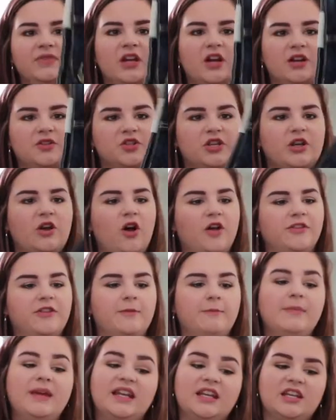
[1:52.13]
They're actually called
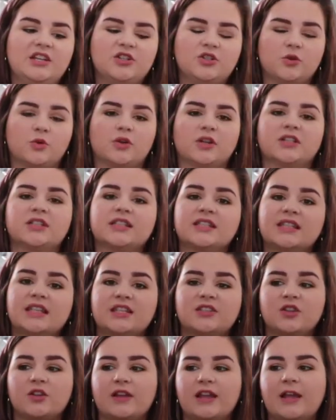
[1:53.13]
the midi shorts.
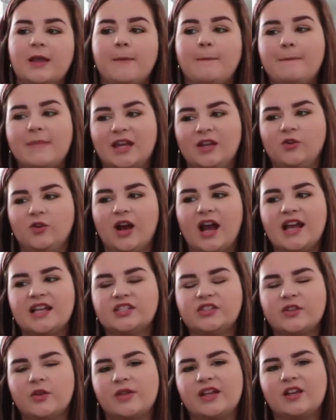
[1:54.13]
These are like a
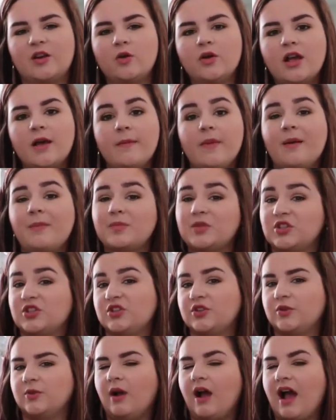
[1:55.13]
mid-rise, so they don't come up
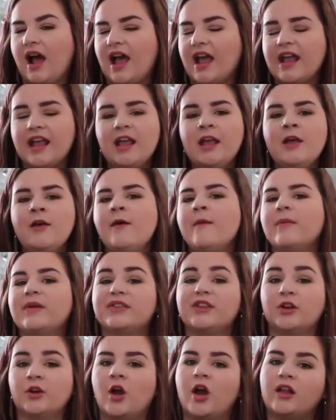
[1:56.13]
too high,
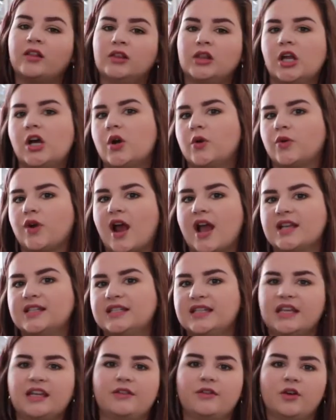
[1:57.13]
but they're not
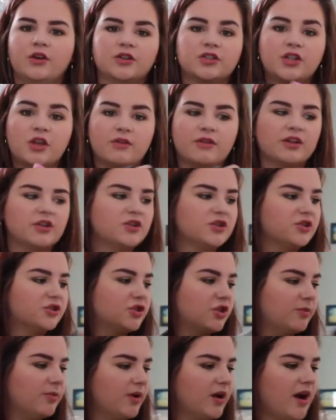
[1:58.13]
low-rise either, so they're
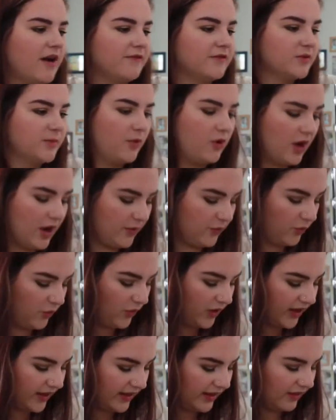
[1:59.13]
super comfortable. I
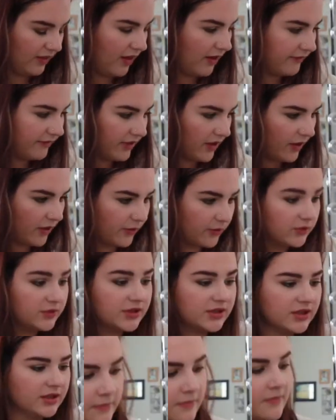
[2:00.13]
really love
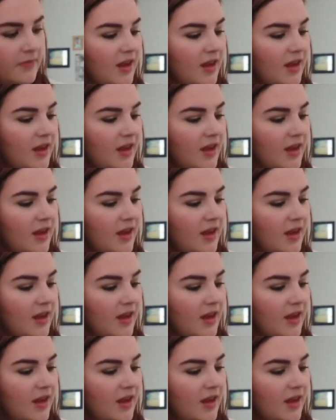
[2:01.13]
those.